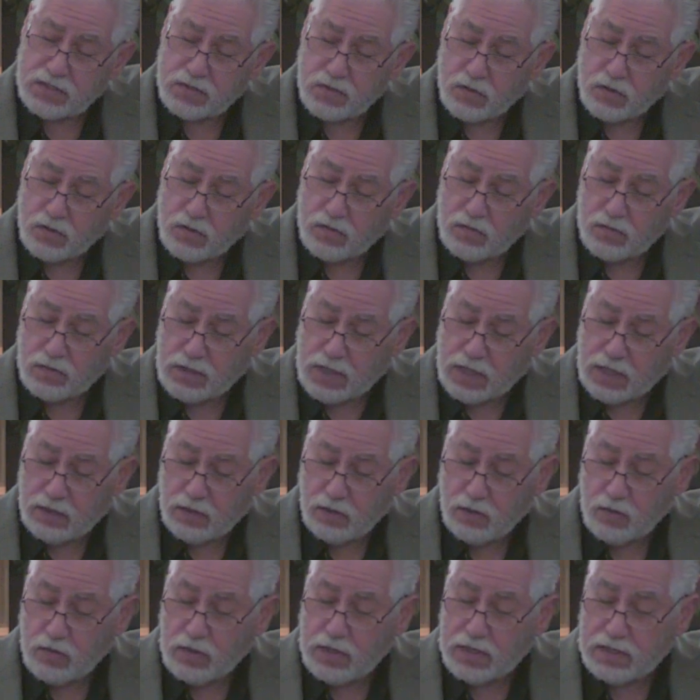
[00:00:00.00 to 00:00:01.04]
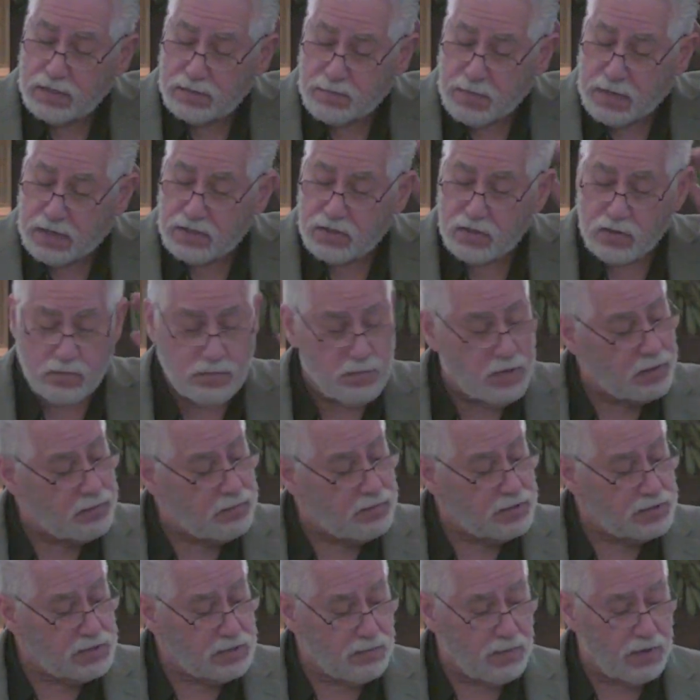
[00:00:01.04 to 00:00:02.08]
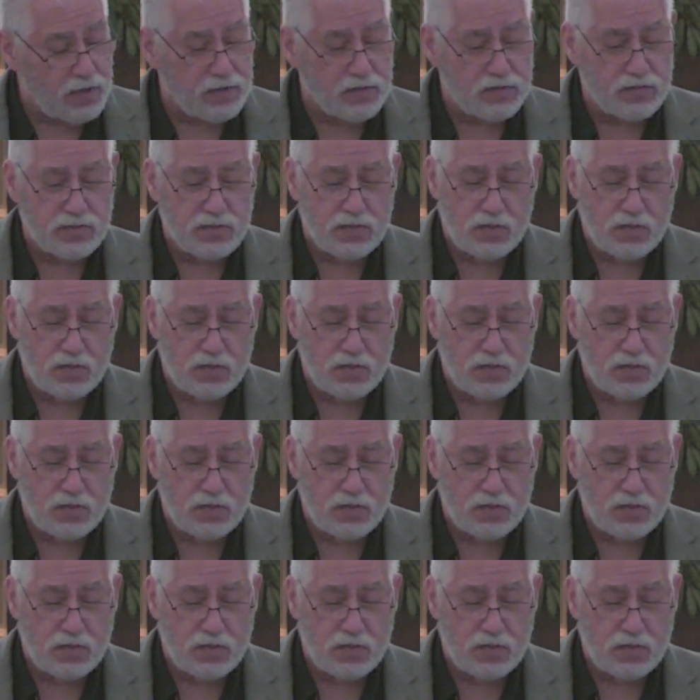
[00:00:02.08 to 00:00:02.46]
or that Louie has mentioned, maybe some others,